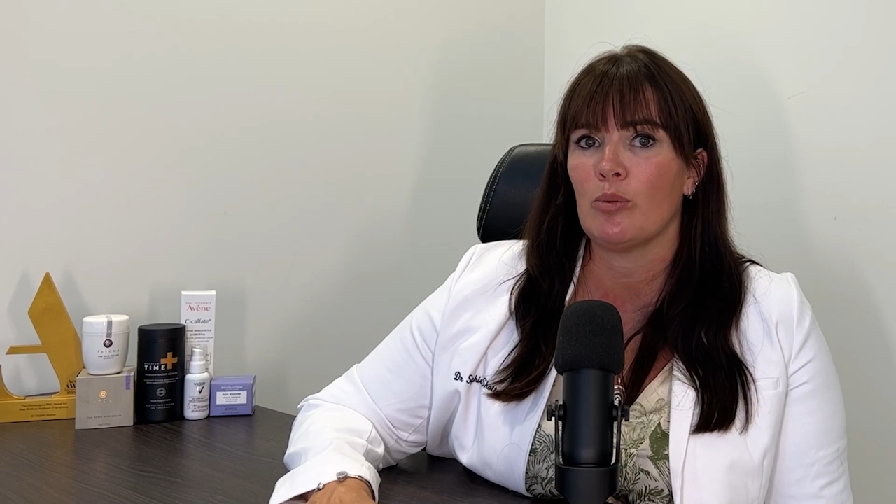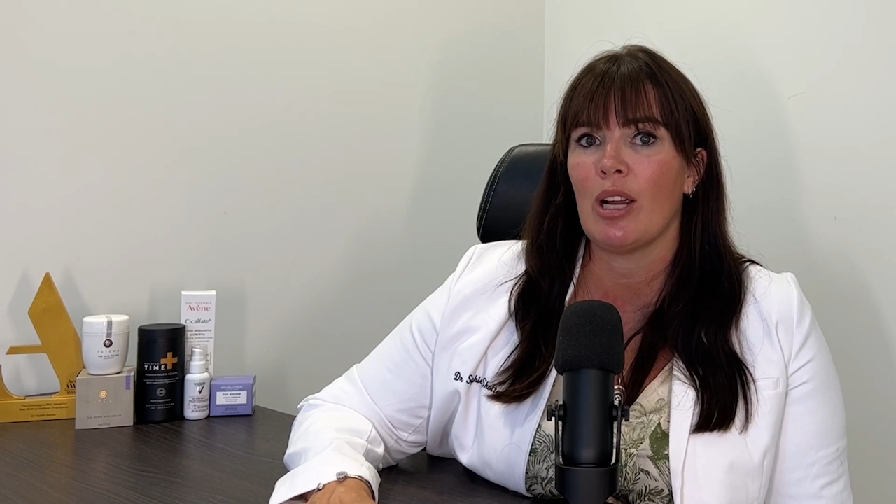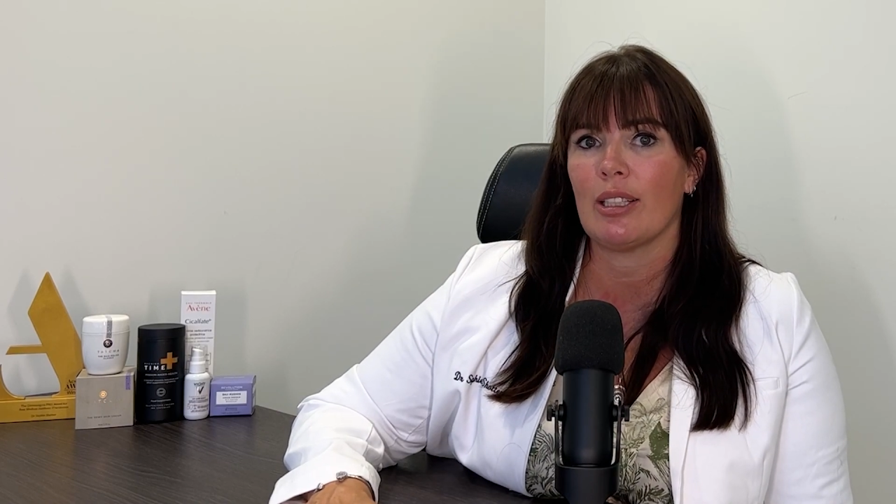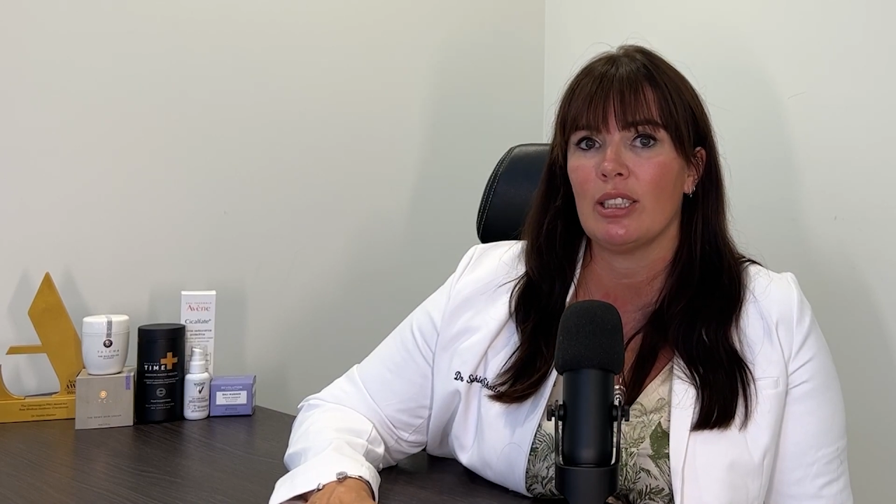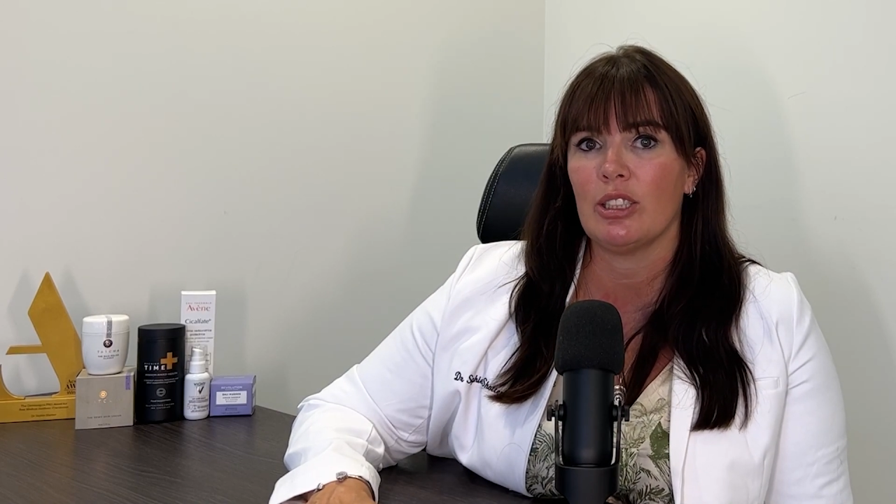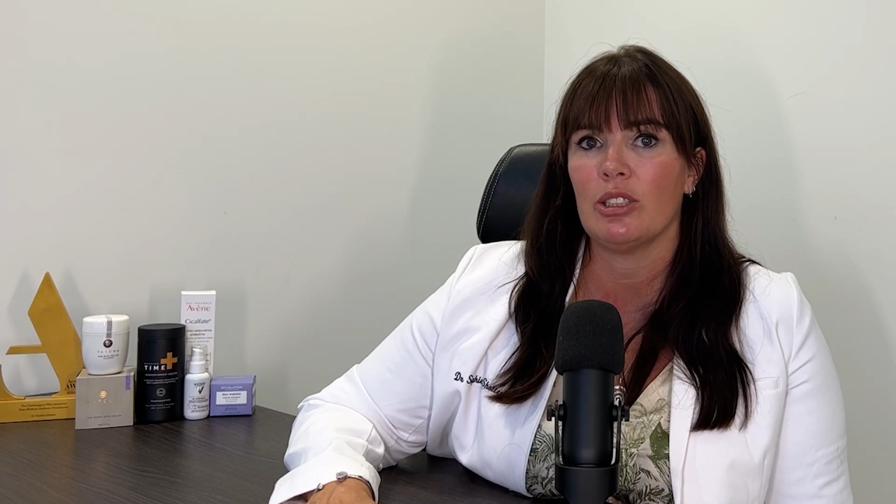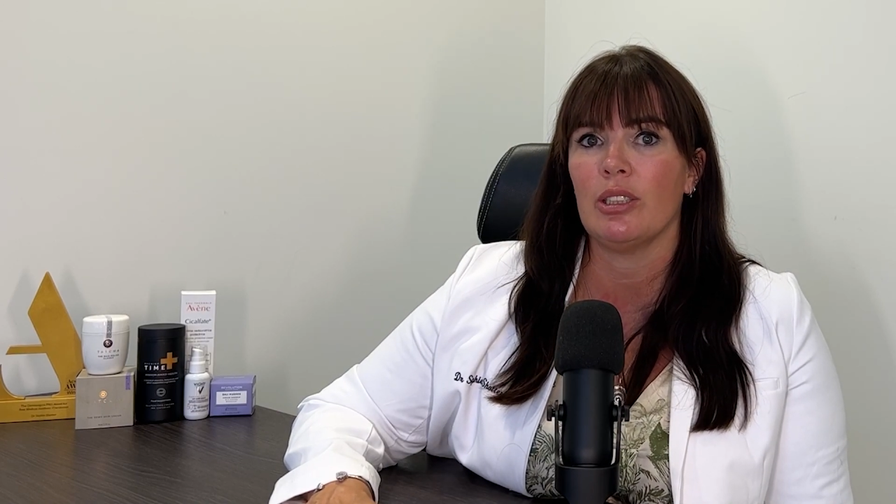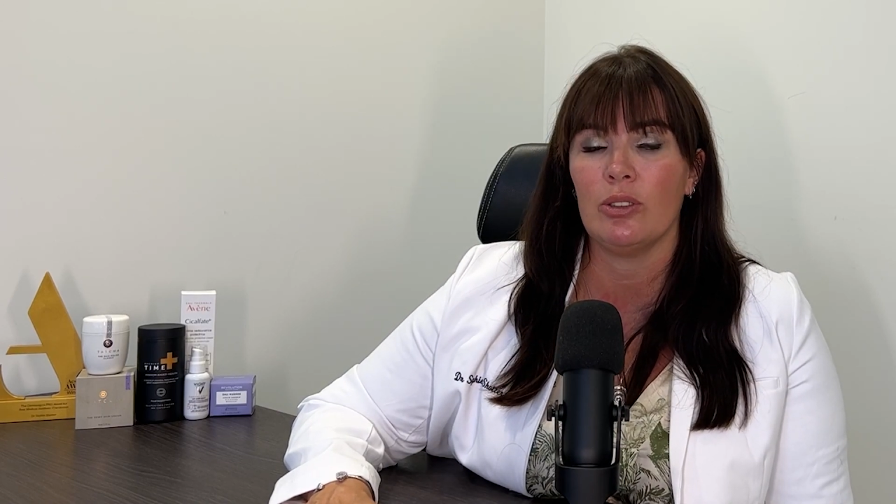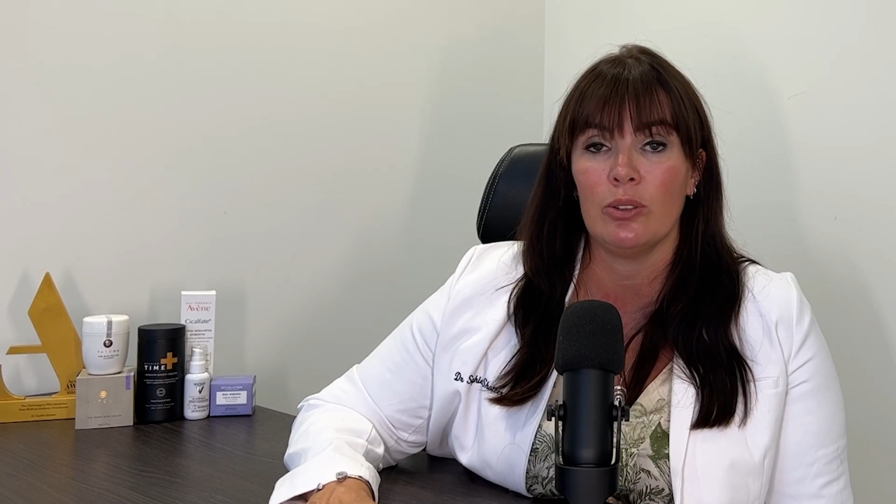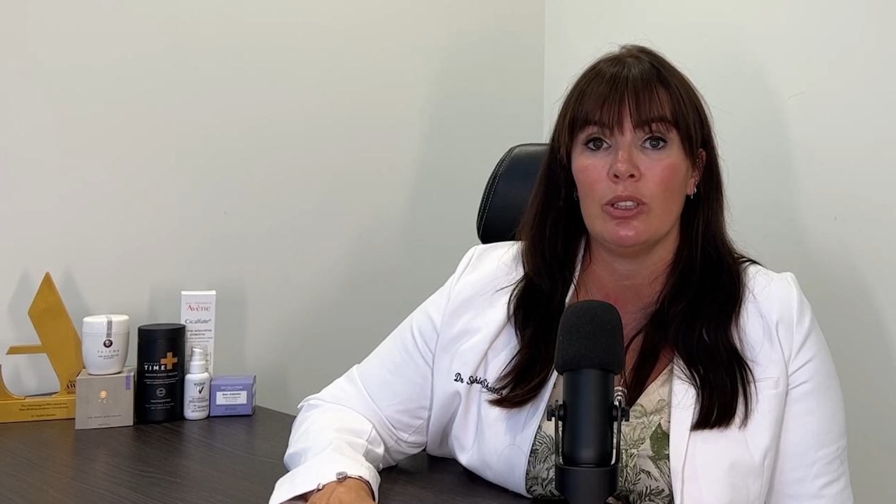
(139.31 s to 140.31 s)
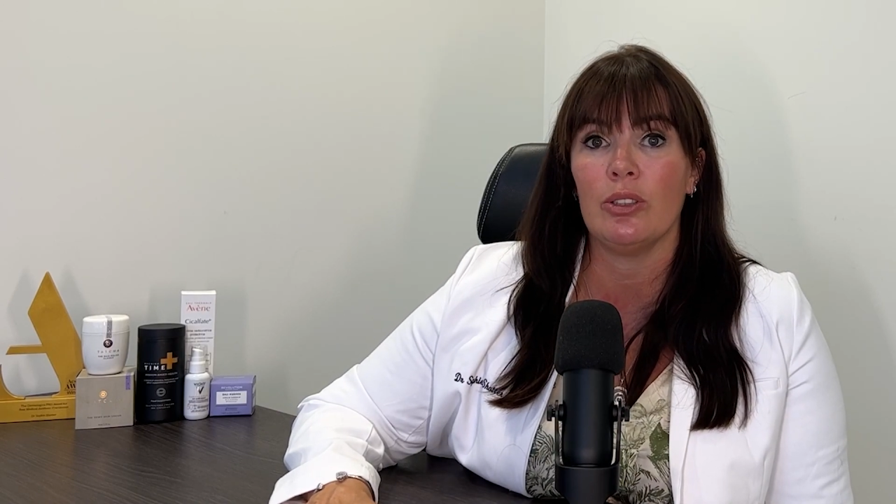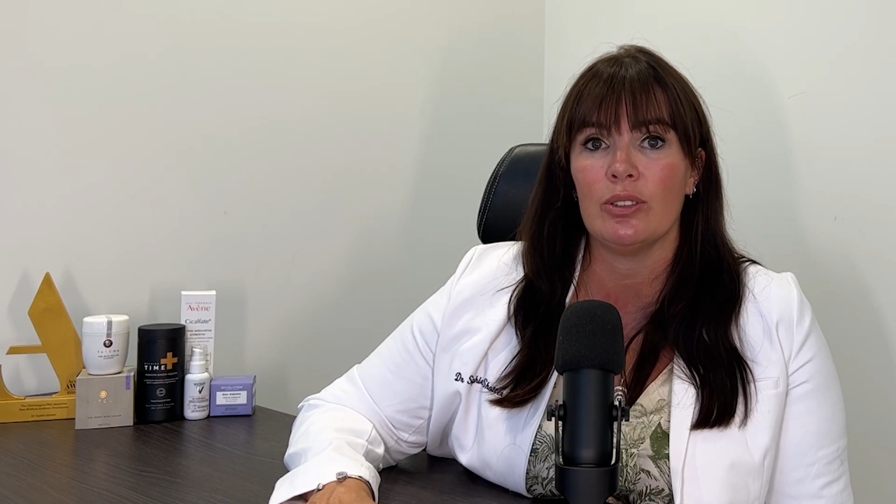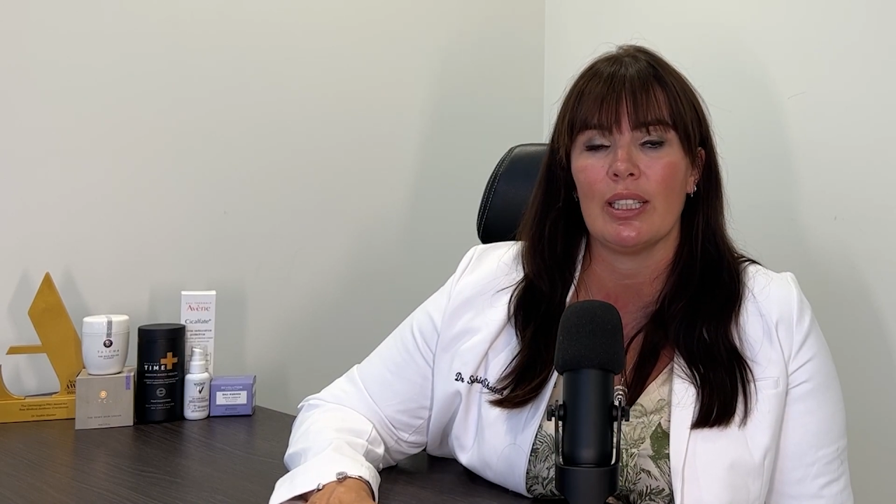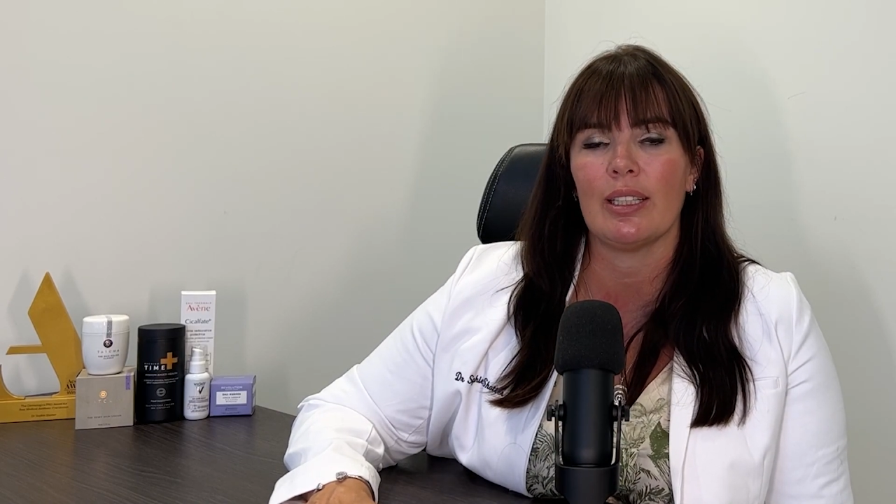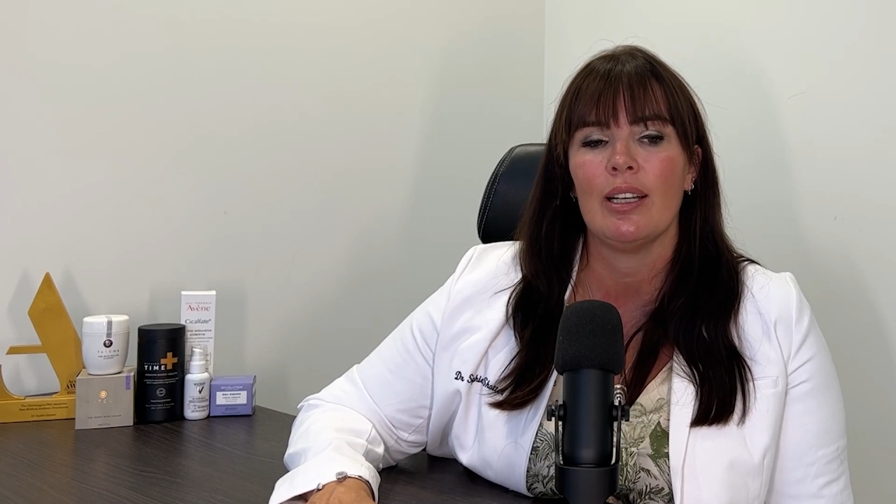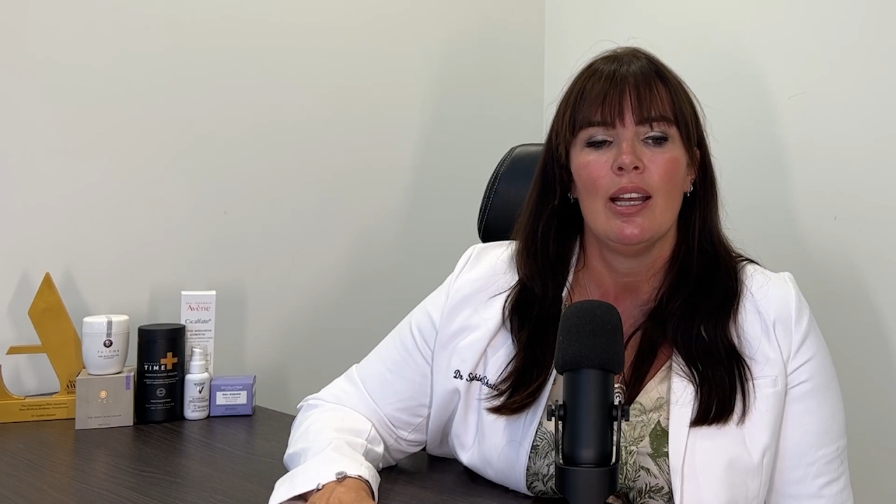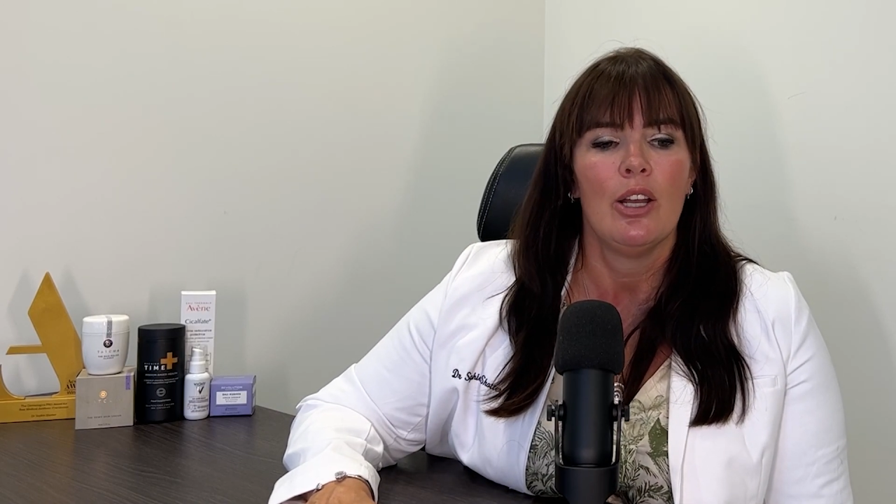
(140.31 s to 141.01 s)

practitioner you're using.